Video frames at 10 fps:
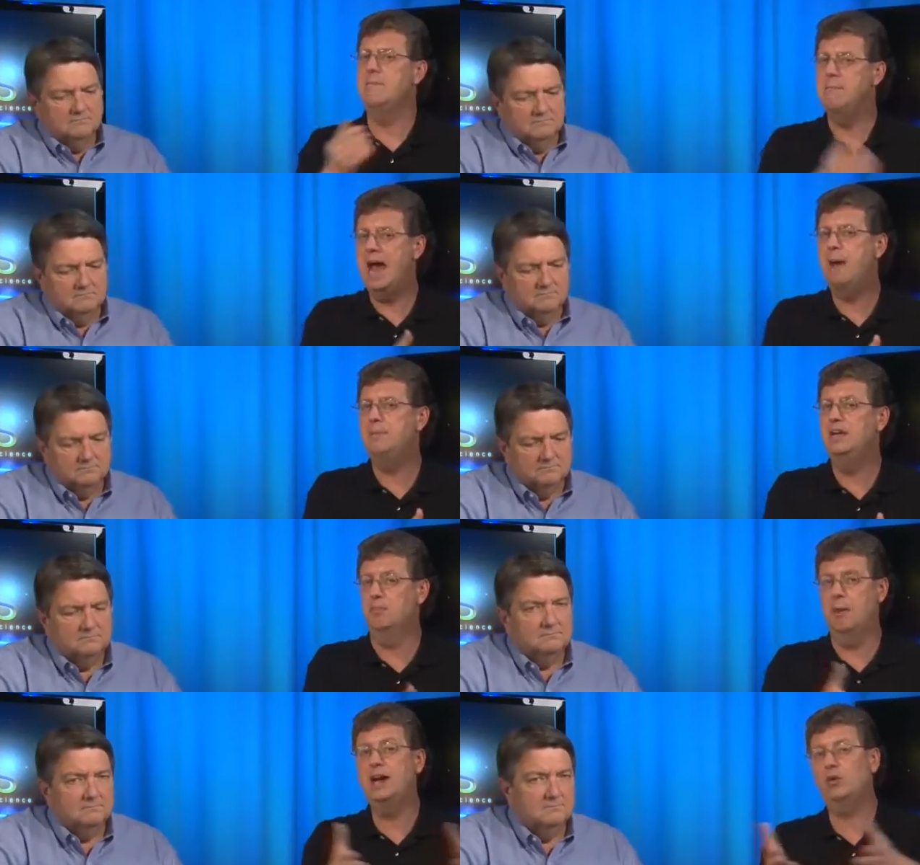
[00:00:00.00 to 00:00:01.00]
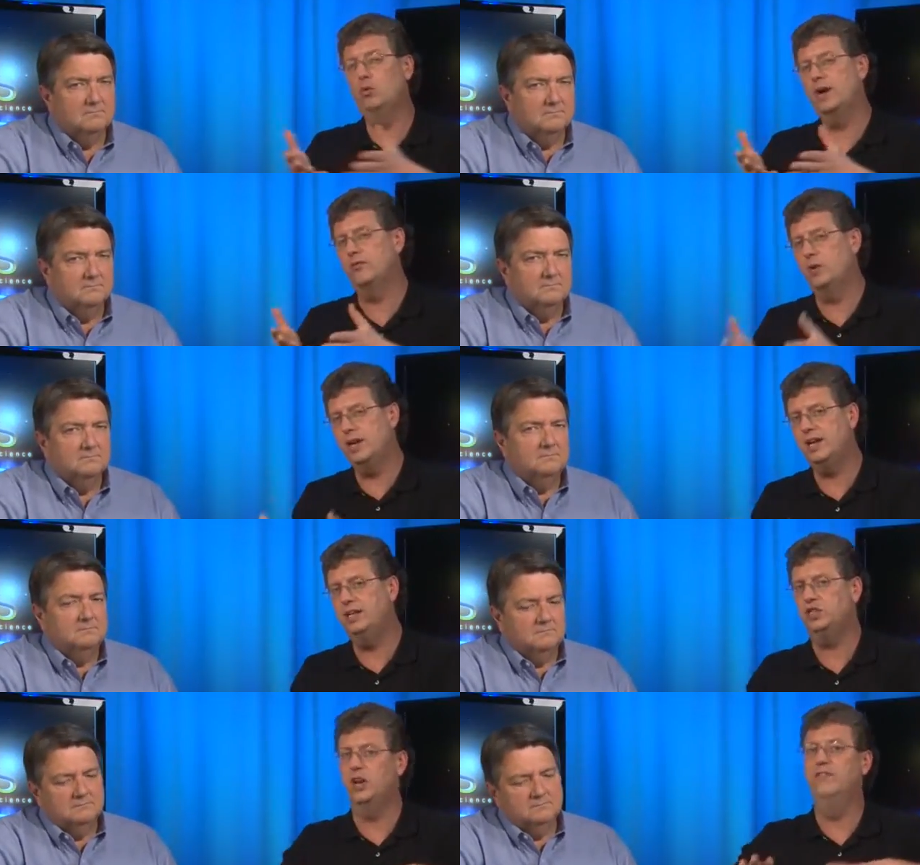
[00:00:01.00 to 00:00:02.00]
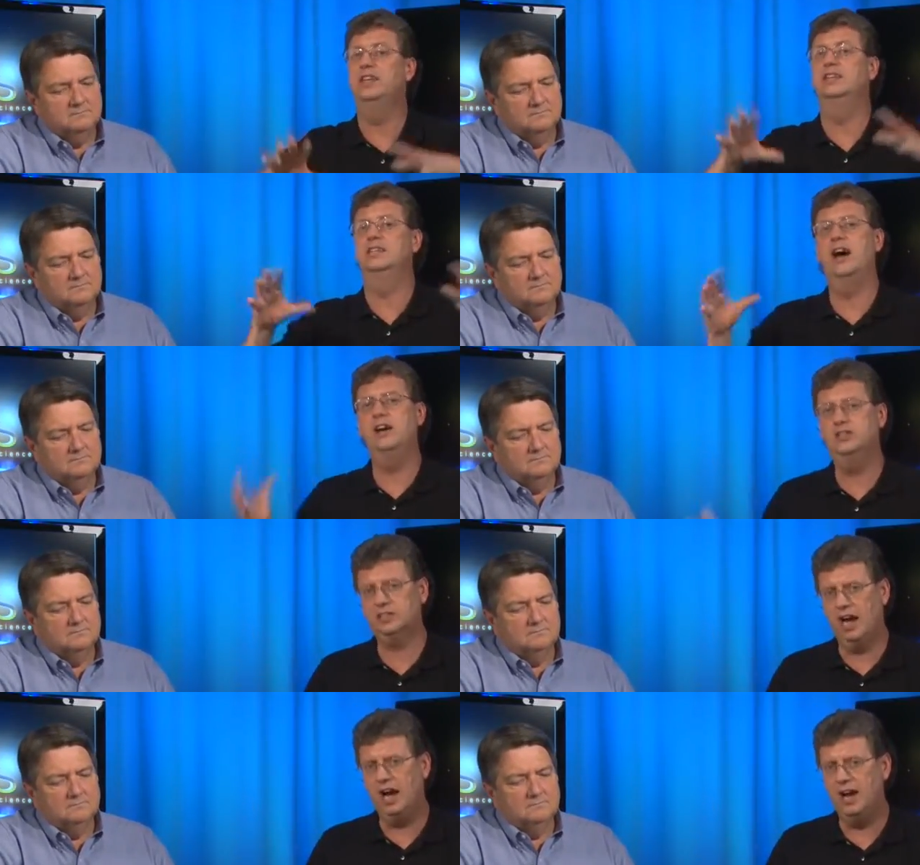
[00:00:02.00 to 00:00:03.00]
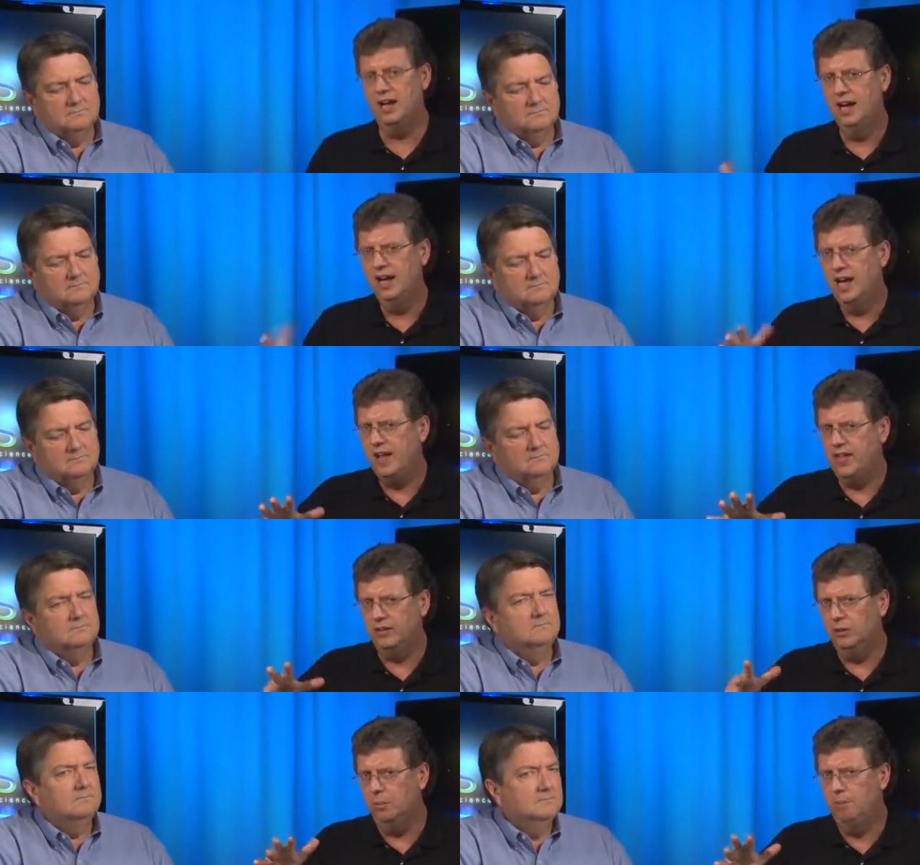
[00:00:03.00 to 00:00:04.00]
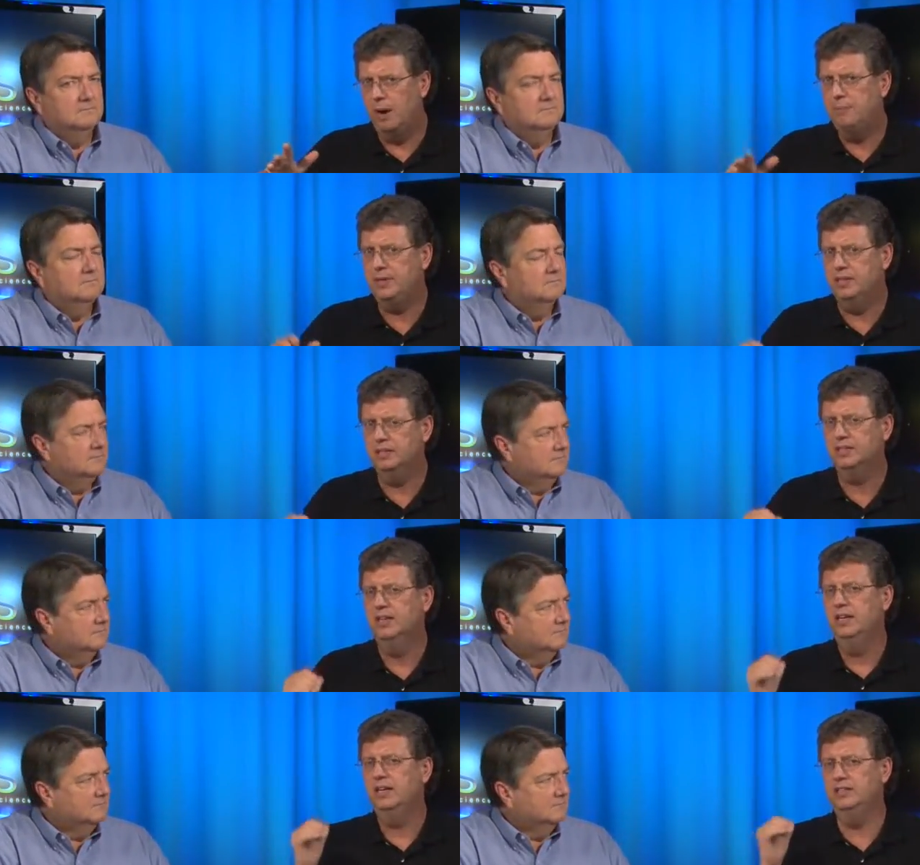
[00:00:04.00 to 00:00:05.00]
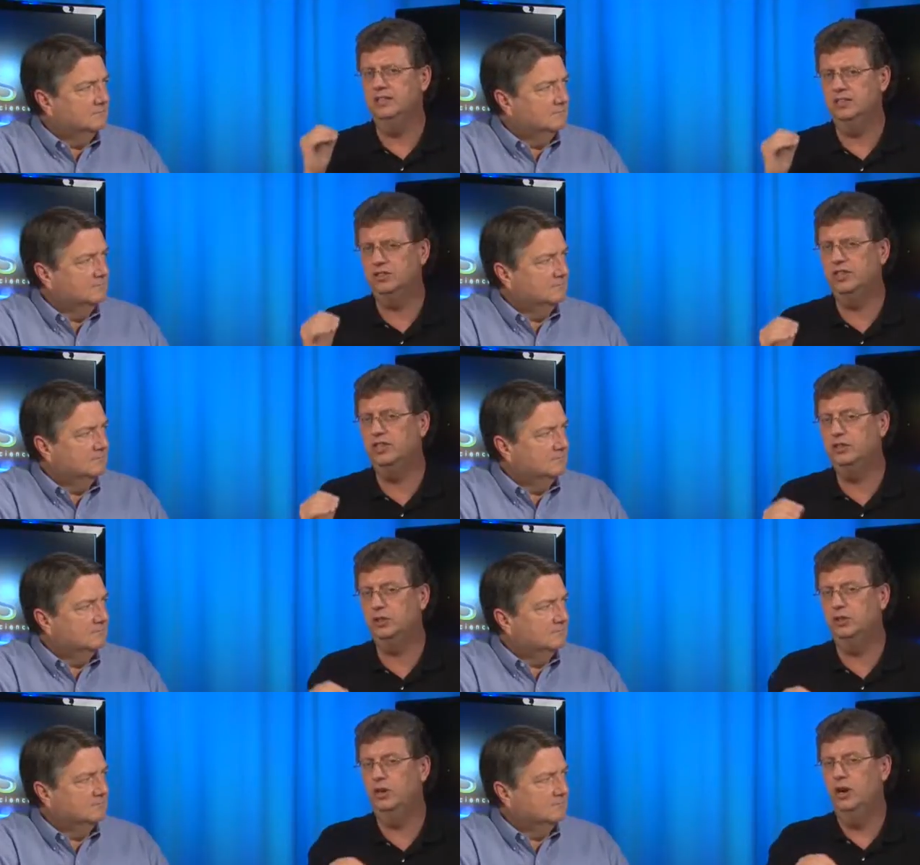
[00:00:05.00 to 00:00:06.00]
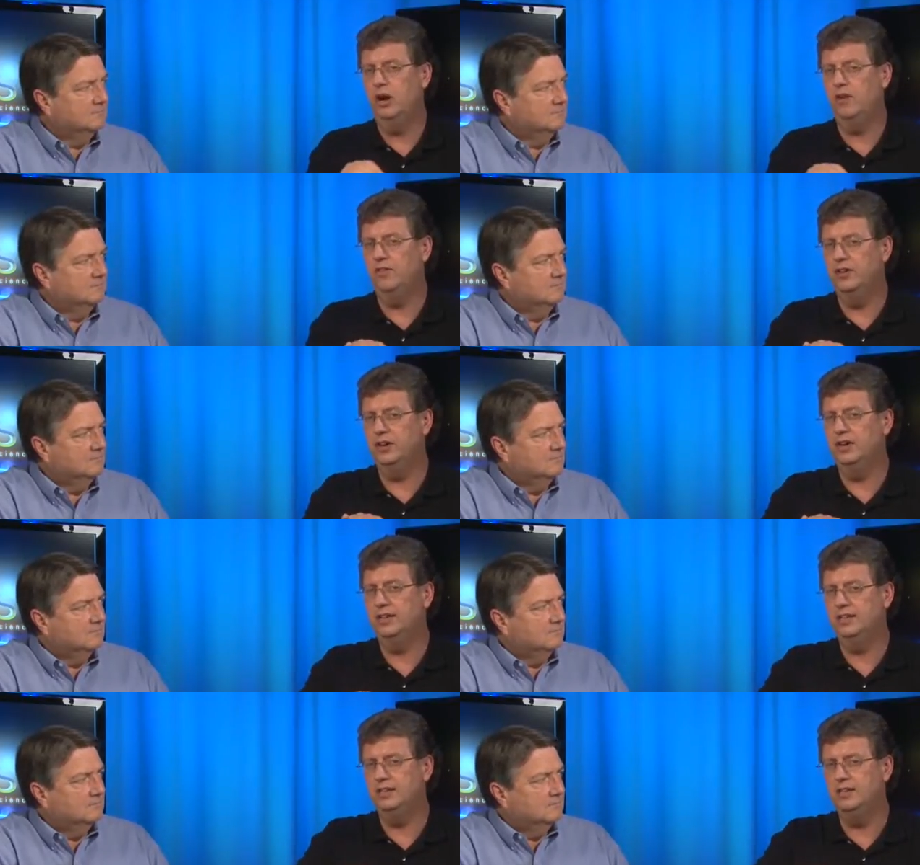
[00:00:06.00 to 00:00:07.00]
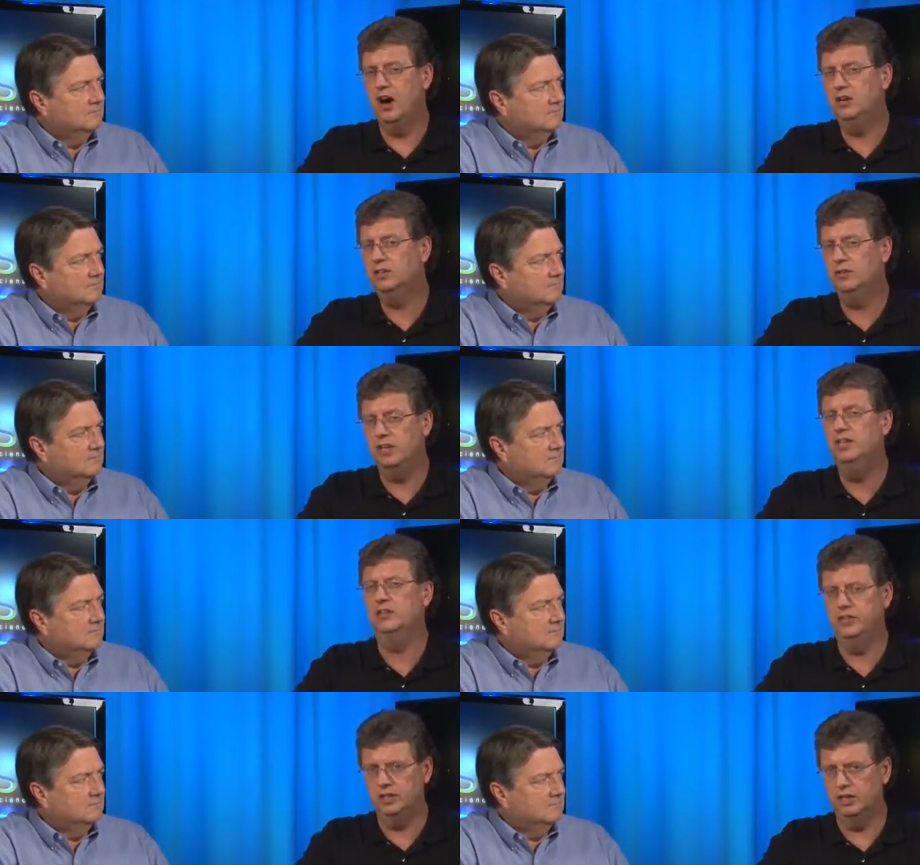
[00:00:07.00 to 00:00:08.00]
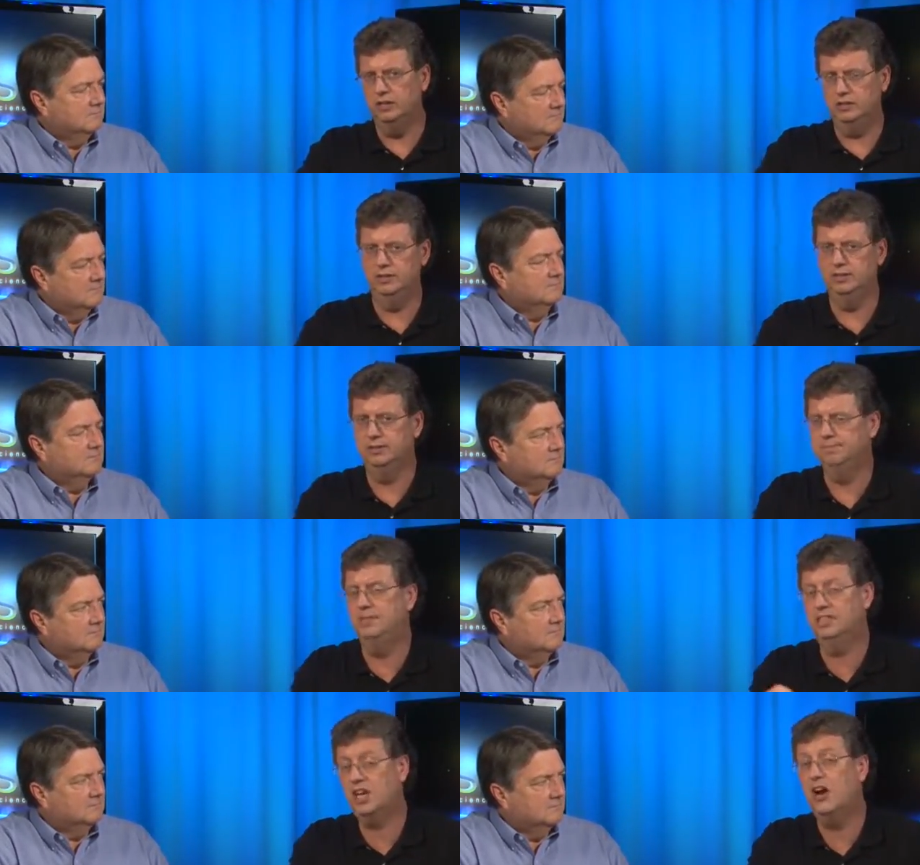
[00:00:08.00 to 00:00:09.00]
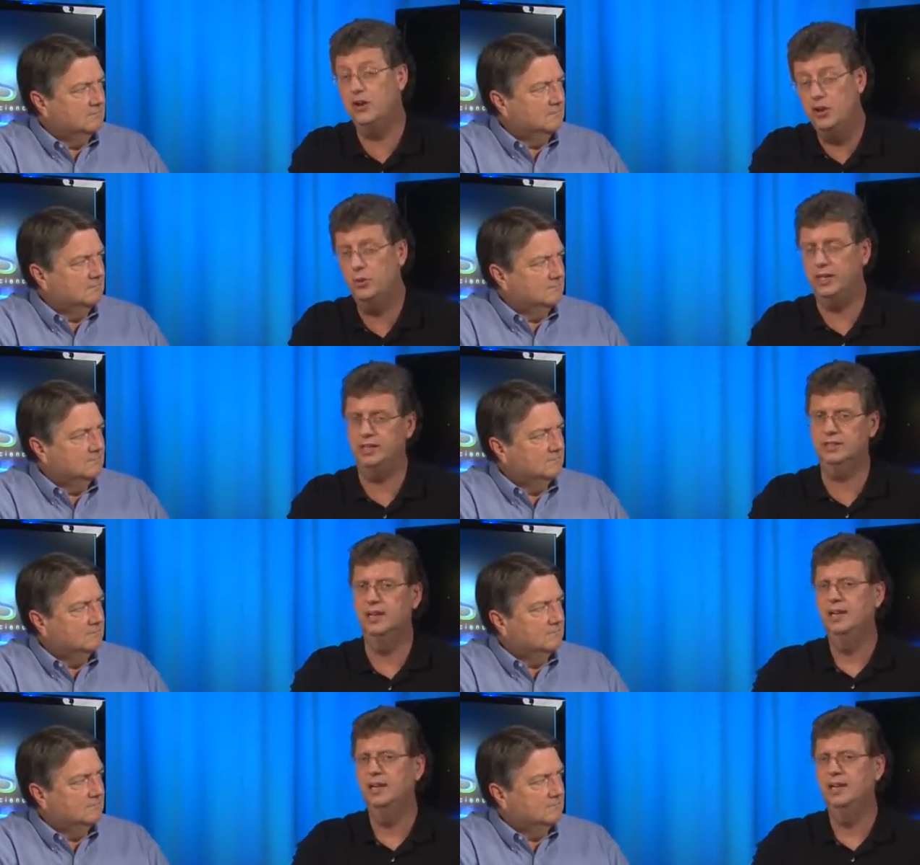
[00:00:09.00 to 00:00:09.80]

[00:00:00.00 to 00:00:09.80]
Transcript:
Speaker 1: map in microwave radiation of the entire sky, and that little bumpiness is the signature of the non the, the discontinuities